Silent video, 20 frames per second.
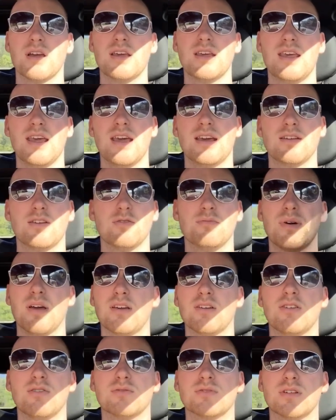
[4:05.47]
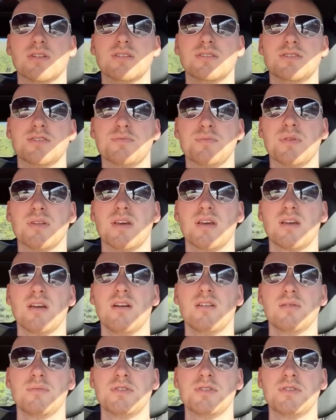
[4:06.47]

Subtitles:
I can't go back over it and just be like, oh,